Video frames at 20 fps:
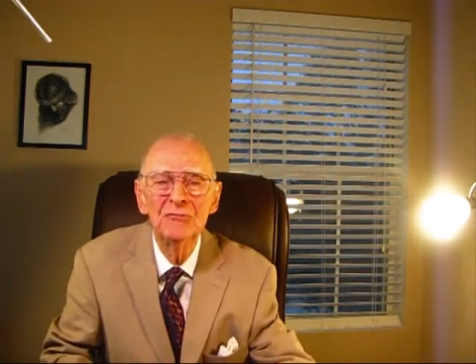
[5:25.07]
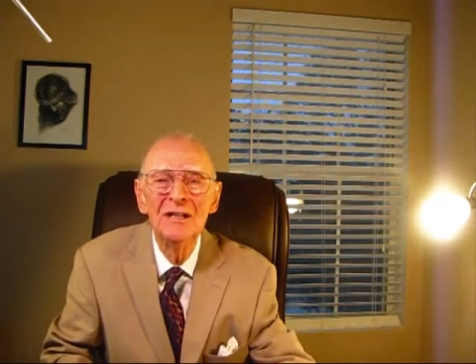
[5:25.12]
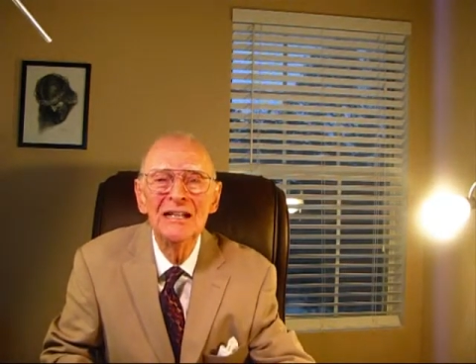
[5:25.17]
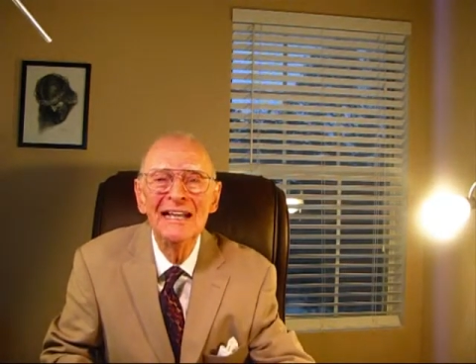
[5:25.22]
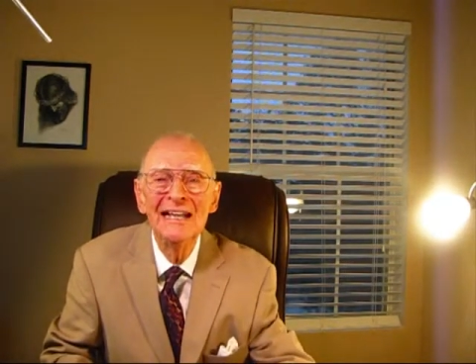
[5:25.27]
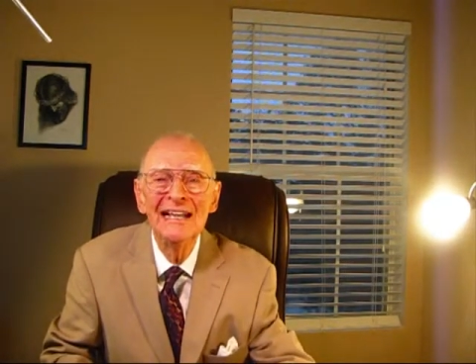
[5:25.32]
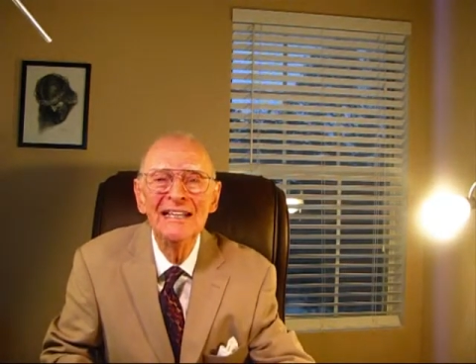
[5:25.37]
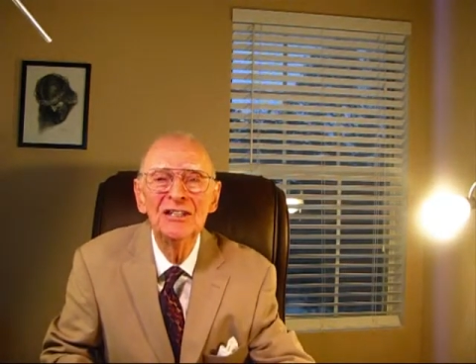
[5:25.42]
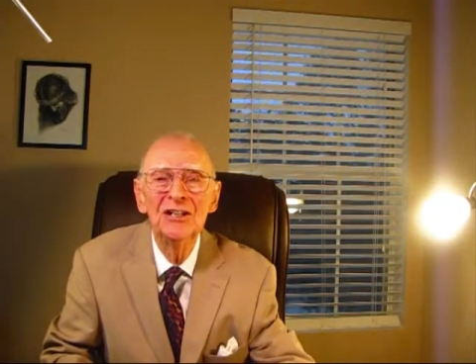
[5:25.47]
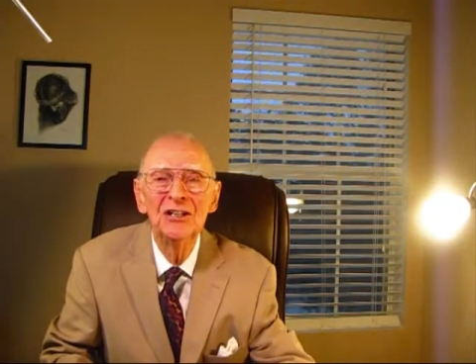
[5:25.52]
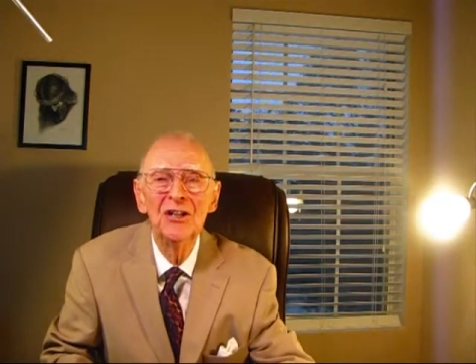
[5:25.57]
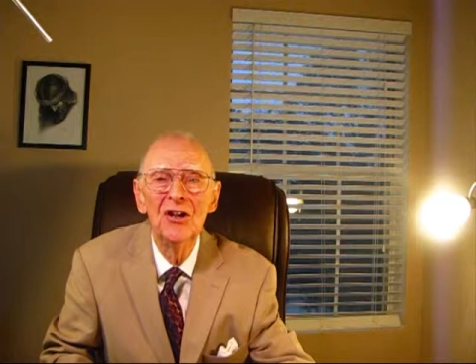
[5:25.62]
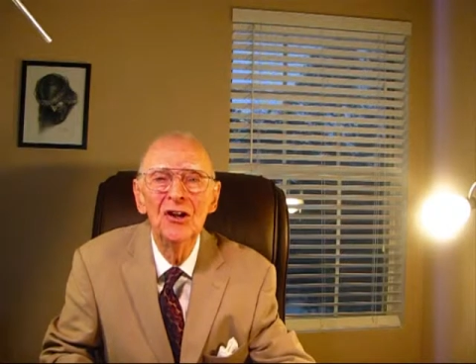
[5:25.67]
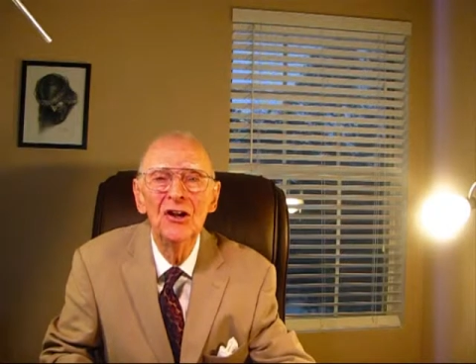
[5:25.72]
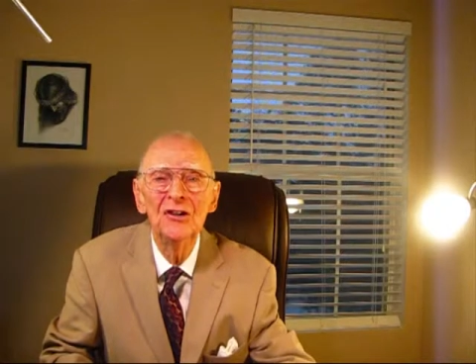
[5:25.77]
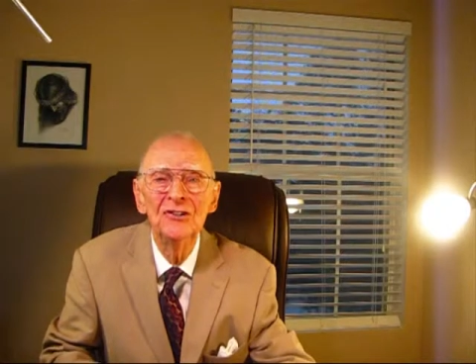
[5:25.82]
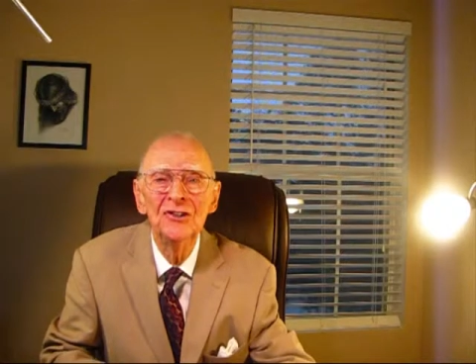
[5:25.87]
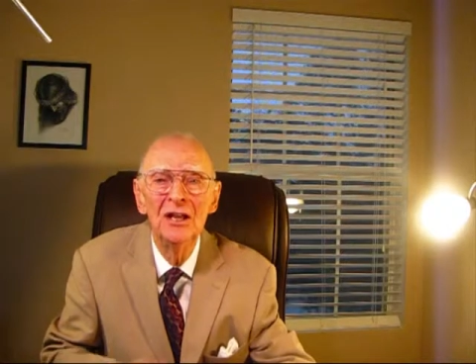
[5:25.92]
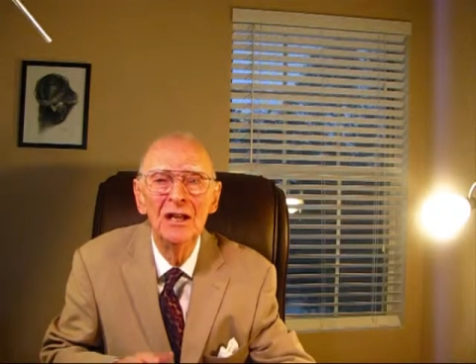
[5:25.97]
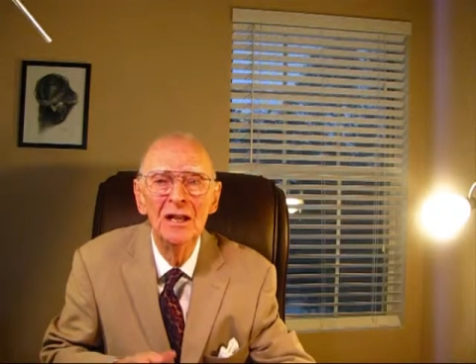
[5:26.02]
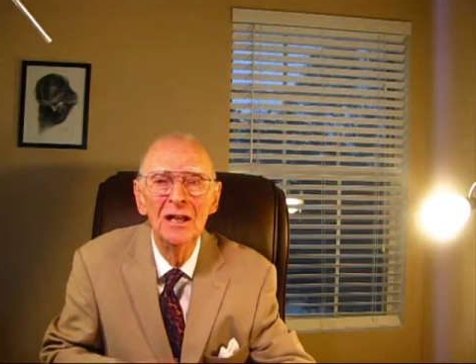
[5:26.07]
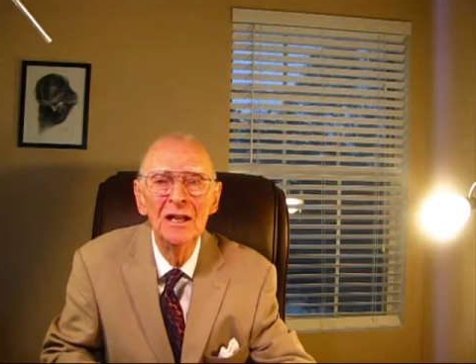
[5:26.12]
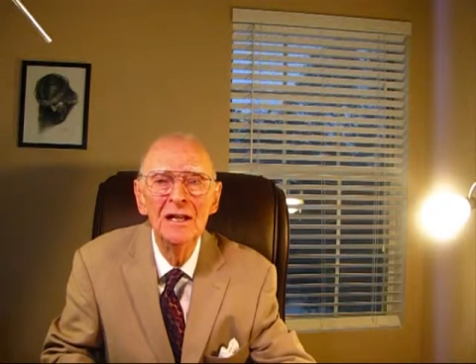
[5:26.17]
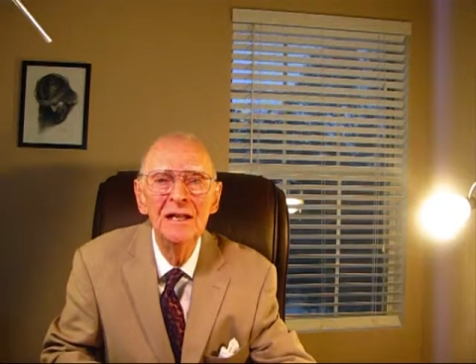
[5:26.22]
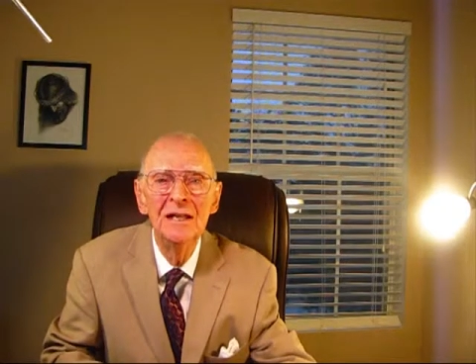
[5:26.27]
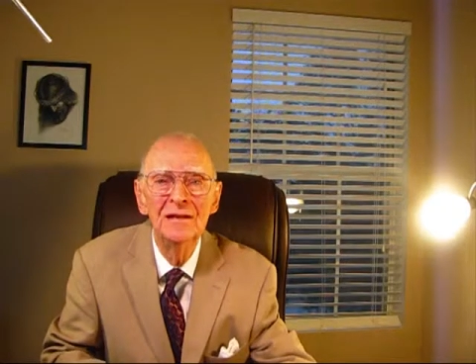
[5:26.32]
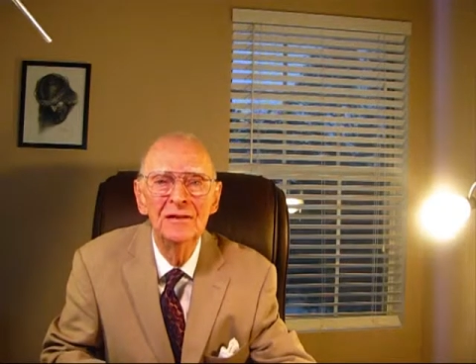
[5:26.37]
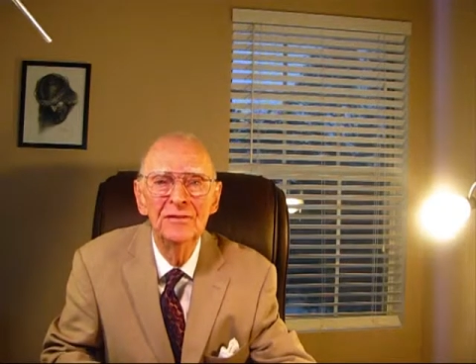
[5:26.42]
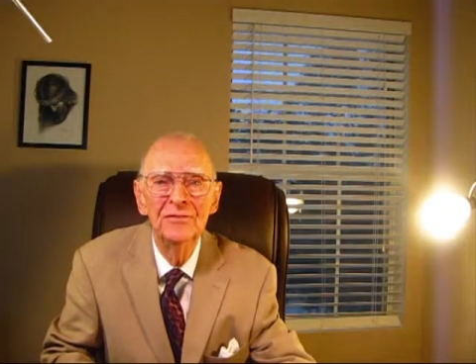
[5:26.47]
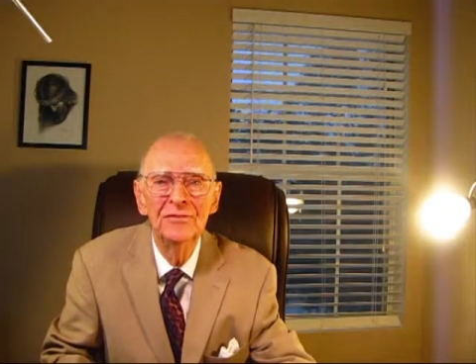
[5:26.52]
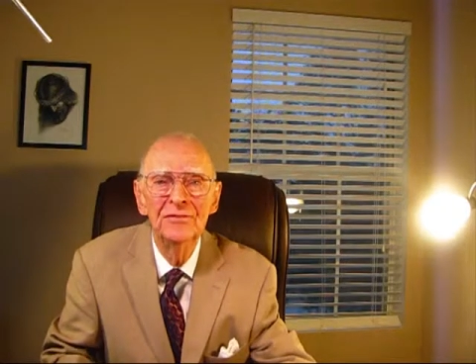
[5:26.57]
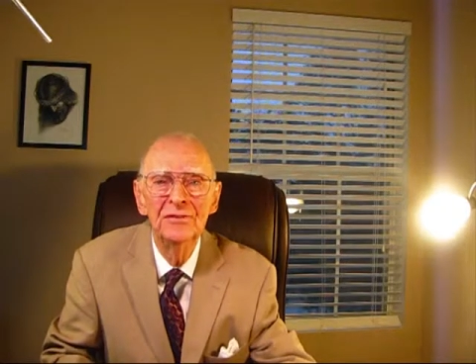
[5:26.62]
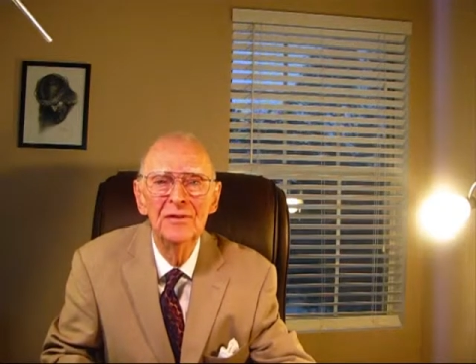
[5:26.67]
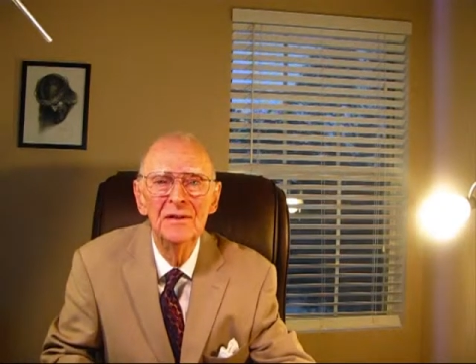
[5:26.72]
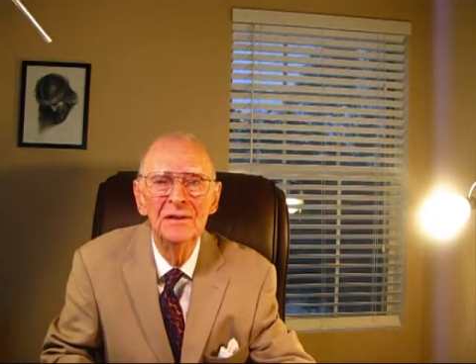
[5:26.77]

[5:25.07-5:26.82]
We need to learn to live